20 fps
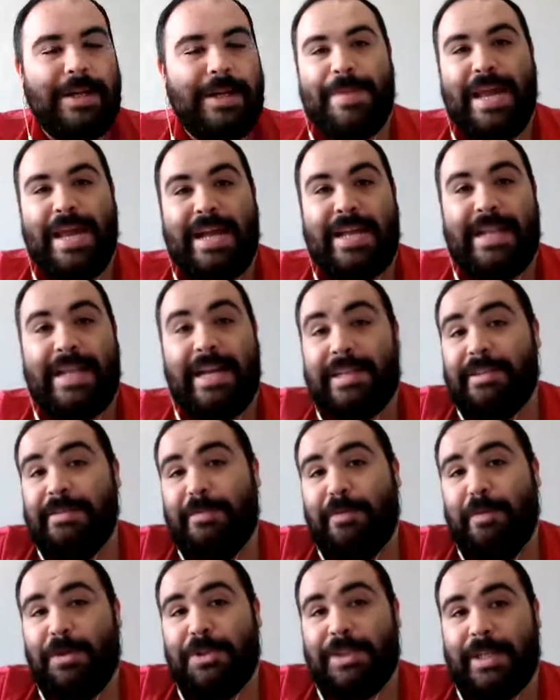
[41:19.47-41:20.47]
And that's
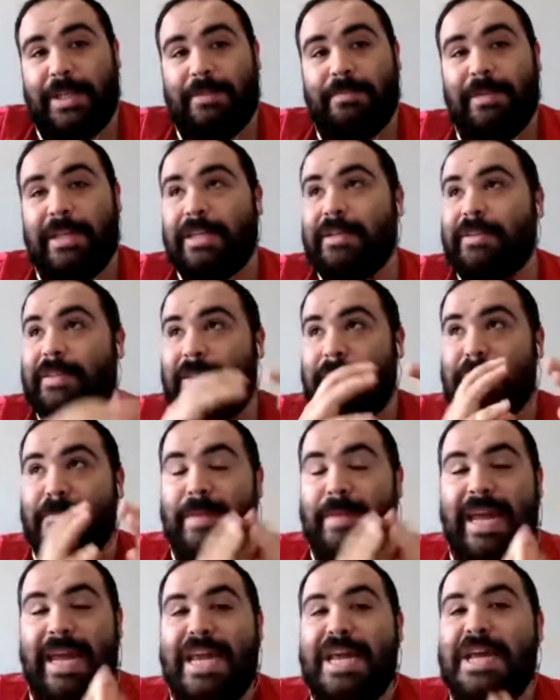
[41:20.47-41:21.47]
unfortunate because the
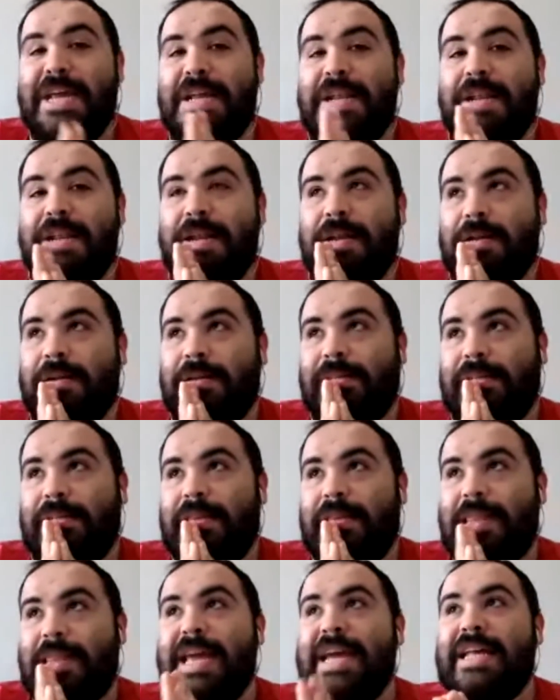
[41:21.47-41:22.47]
main
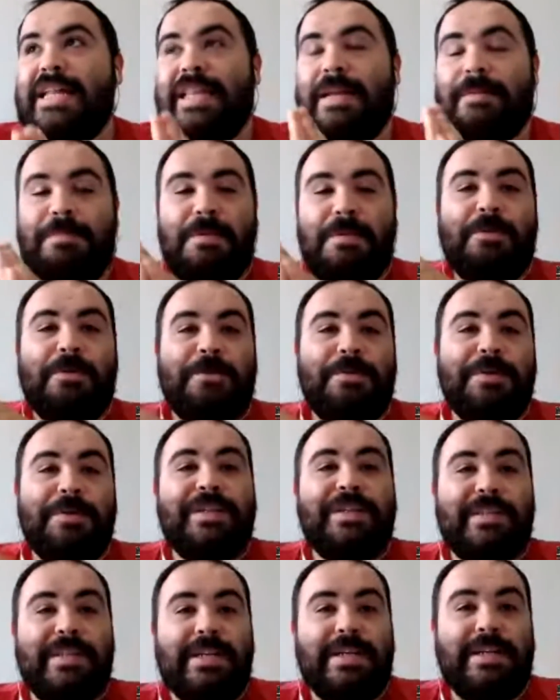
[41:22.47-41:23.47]
thing that people
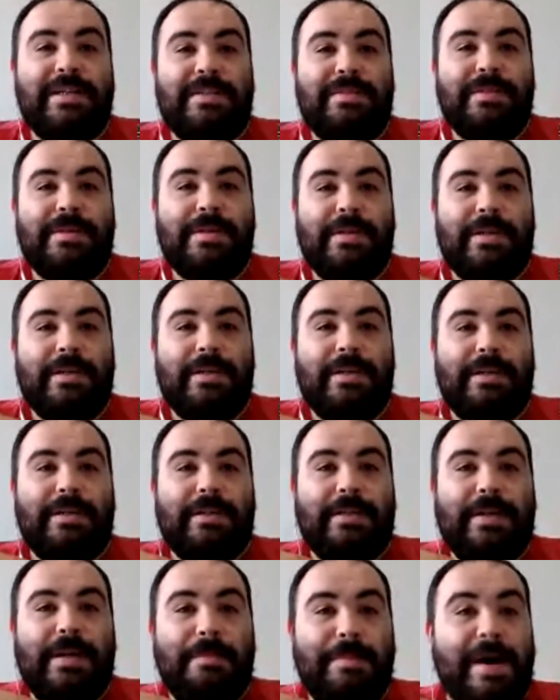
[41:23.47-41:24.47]
criticize
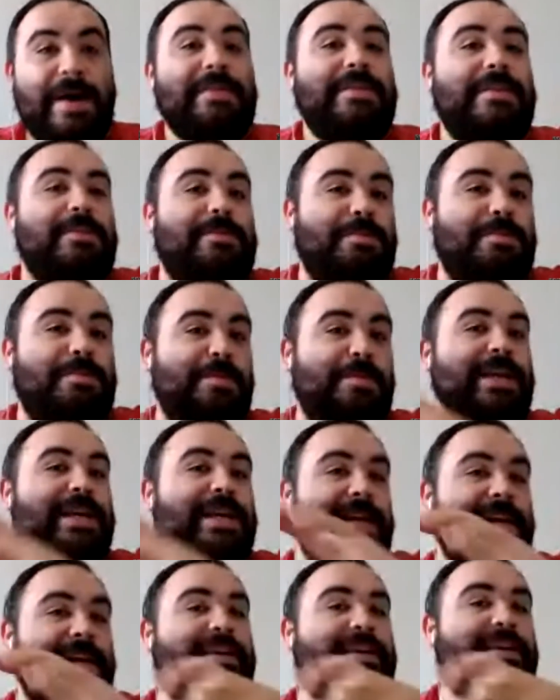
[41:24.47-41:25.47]
uh, about this movie
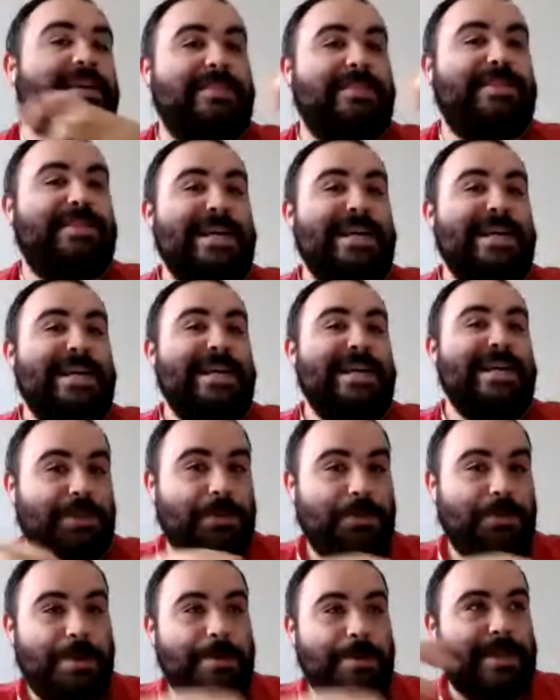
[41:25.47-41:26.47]
is its
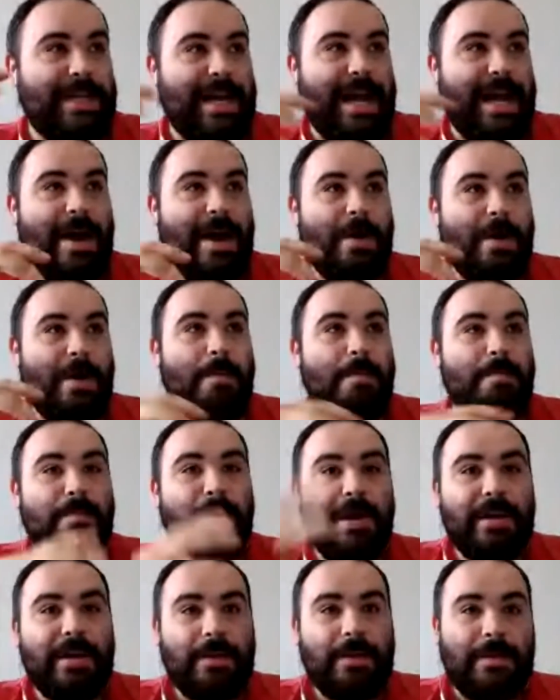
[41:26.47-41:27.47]
script and how
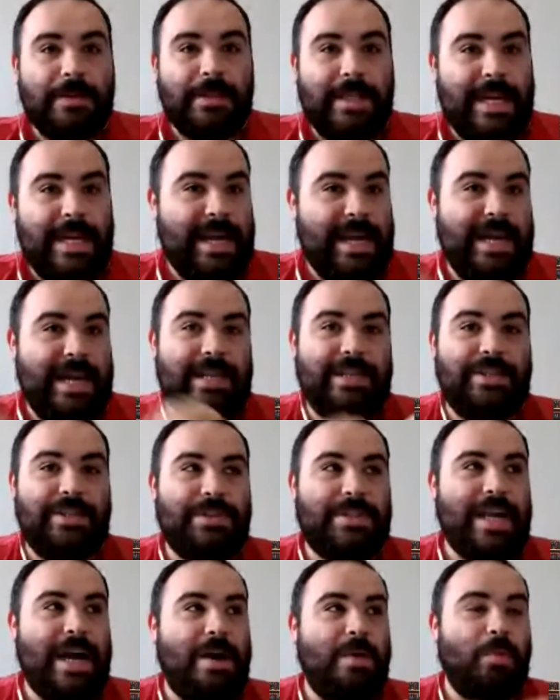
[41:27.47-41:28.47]
muddled and
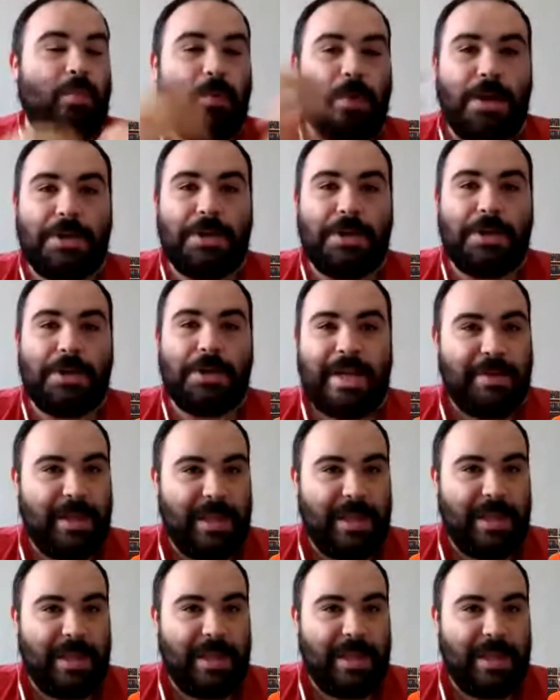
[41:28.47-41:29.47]
just how rushed
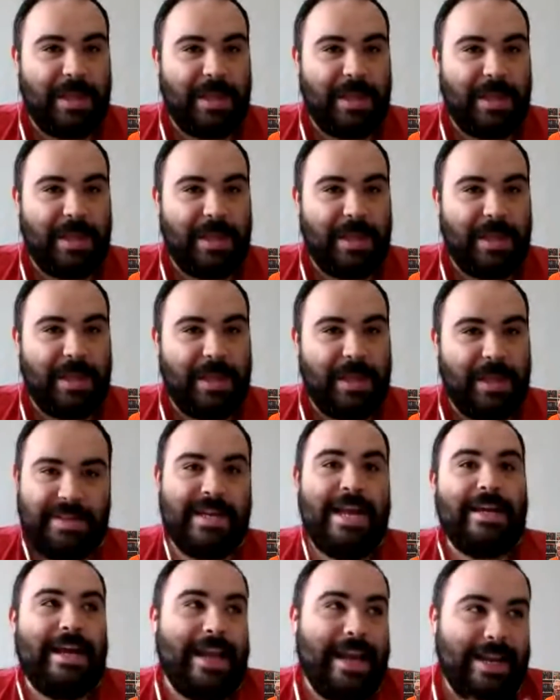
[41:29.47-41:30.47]
everything
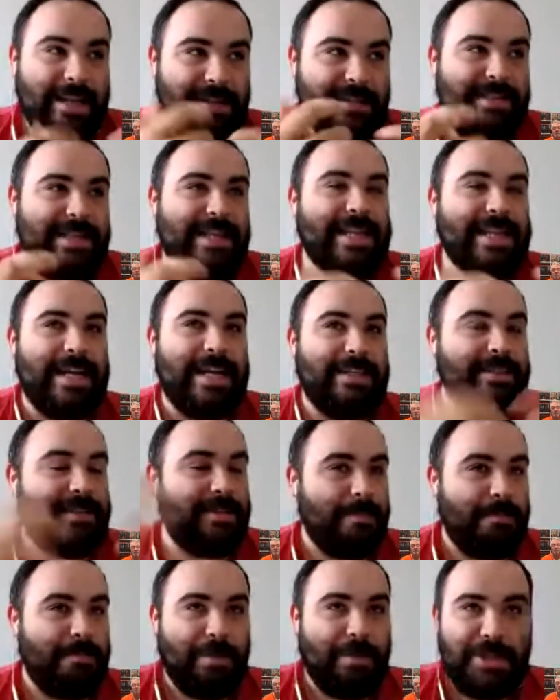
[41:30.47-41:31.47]
is.
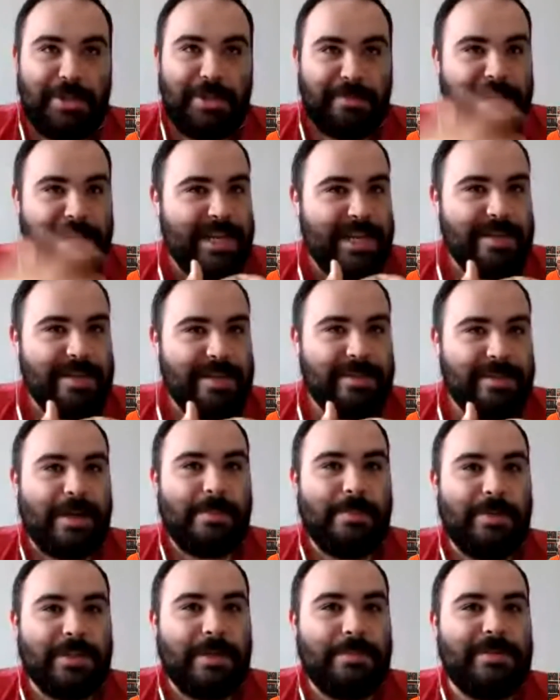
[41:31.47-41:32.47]
And I could see that it's a
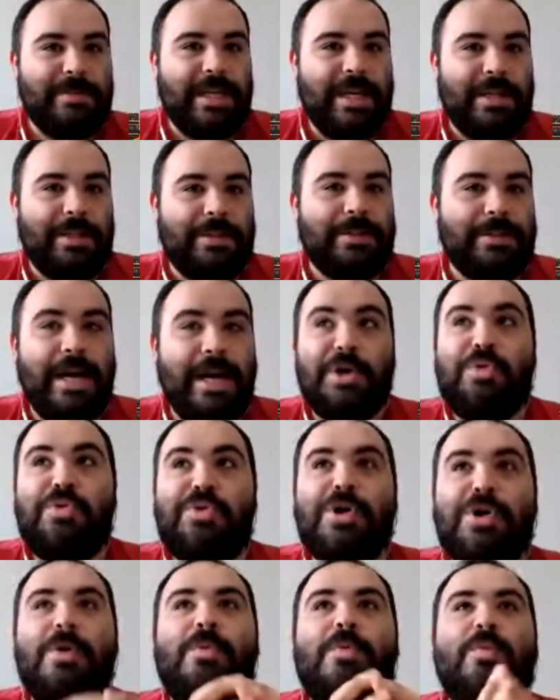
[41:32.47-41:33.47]
bunch of ideas coupled
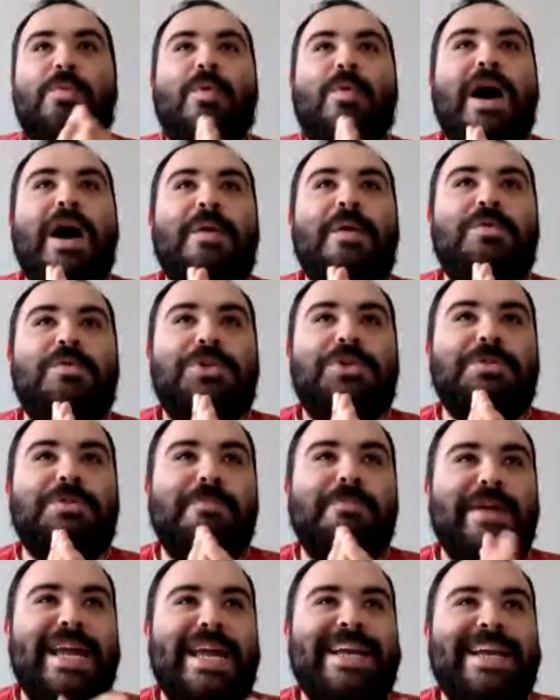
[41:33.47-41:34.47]
up together. I don't know
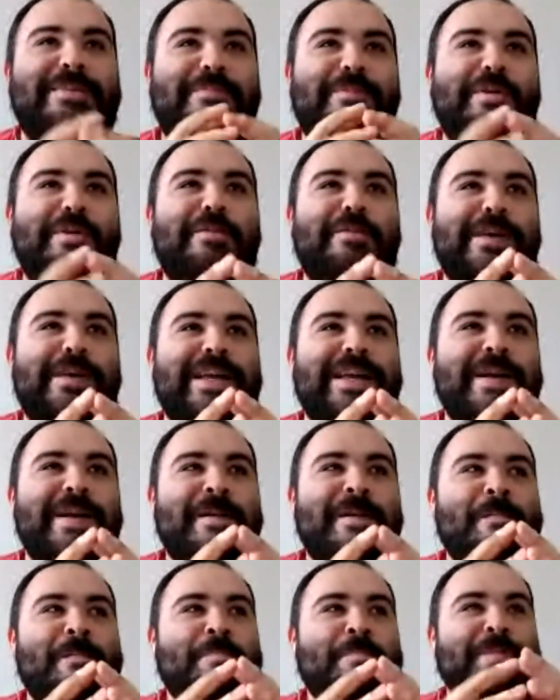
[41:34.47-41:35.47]
why would you make a
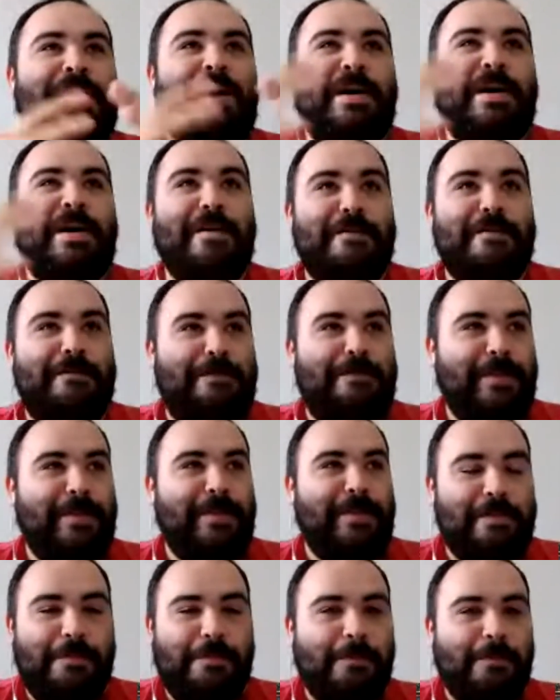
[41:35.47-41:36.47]
movie
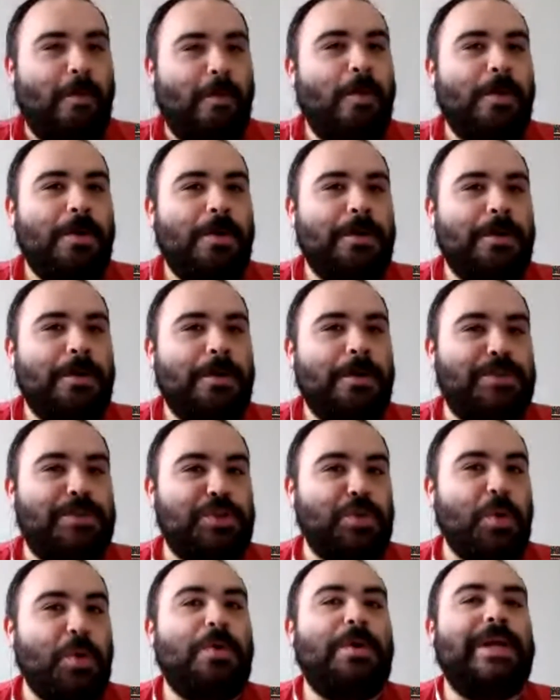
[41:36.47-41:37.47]
of like
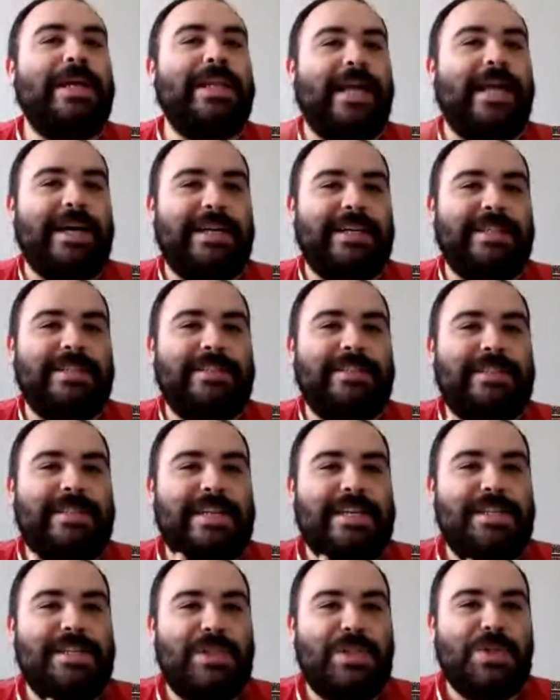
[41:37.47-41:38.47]
four
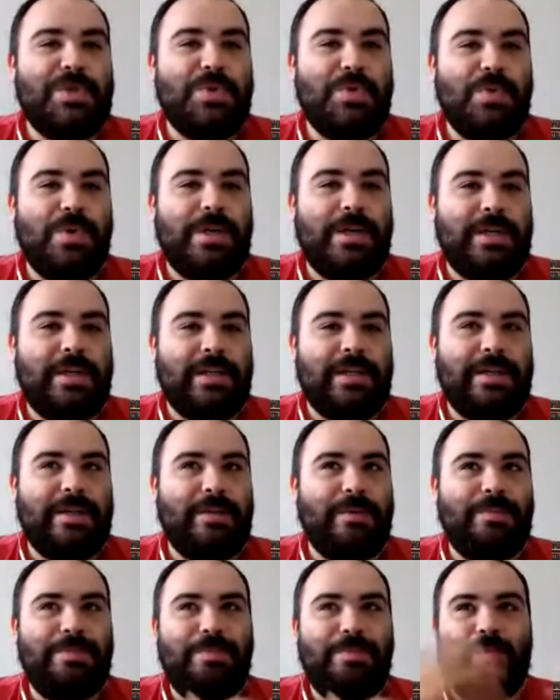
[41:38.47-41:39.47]
storylines
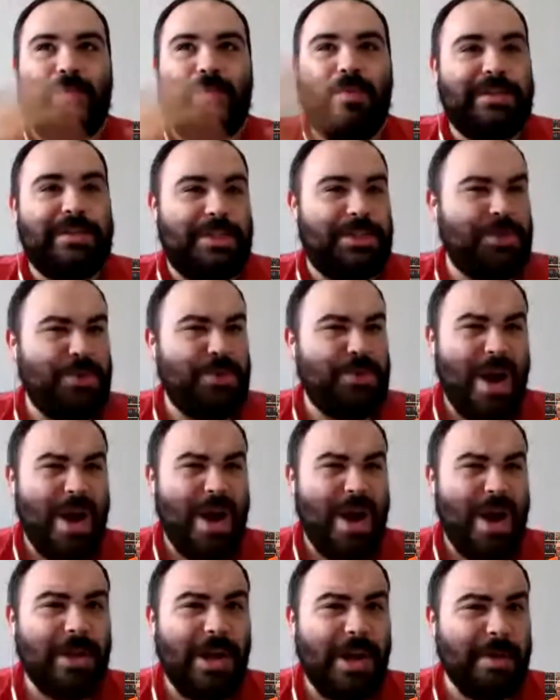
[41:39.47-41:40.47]
into uh, what
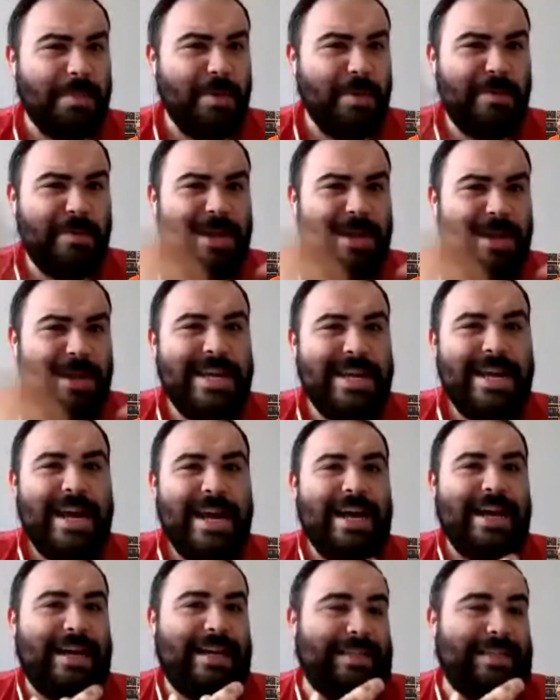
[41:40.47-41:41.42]
is a two hour long movie?